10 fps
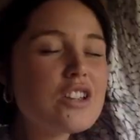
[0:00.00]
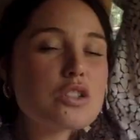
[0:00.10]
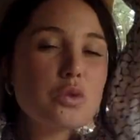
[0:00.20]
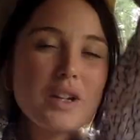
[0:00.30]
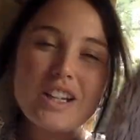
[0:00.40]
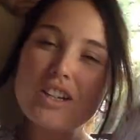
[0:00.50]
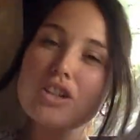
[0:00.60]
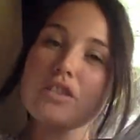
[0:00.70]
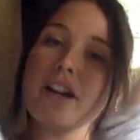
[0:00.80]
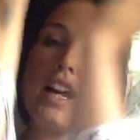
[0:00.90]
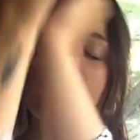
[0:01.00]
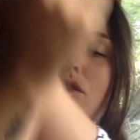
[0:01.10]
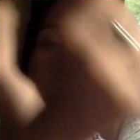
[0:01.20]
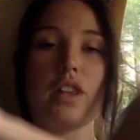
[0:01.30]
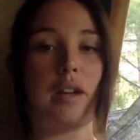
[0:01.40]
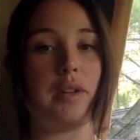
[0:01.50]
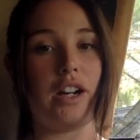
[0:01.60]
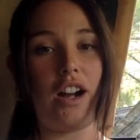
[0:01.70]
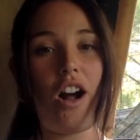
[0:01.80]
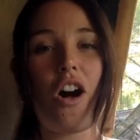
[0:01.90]
squish around, so that we
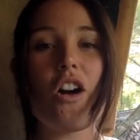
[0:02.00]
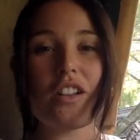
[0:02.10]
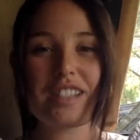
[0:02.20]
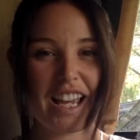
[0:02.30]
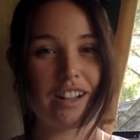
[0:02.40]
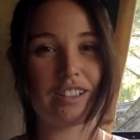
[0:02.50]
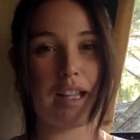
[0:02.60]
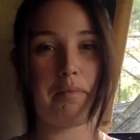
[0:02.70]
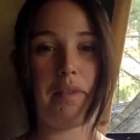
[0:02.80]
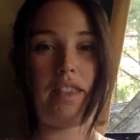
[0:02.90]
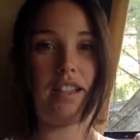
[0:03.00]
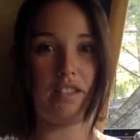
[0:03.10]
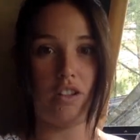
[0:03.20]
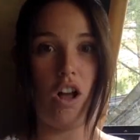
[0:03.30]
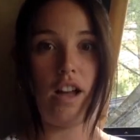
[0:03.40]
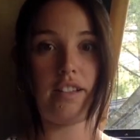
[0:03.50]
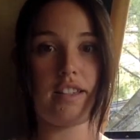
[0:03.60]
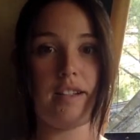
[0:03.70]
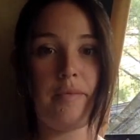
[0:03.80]
are all tangled up in this knot.